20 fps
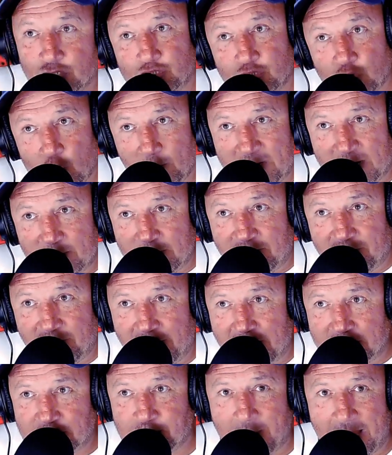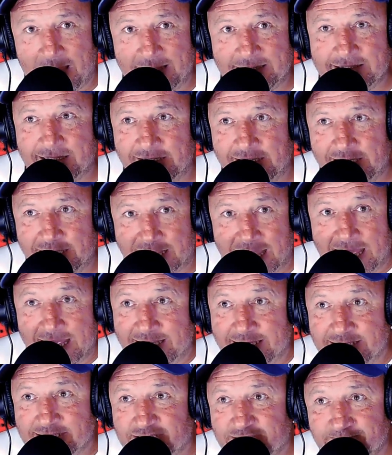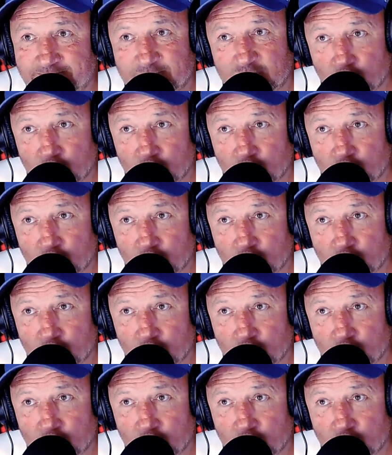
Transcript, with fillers: drummer in my first band and the Kings.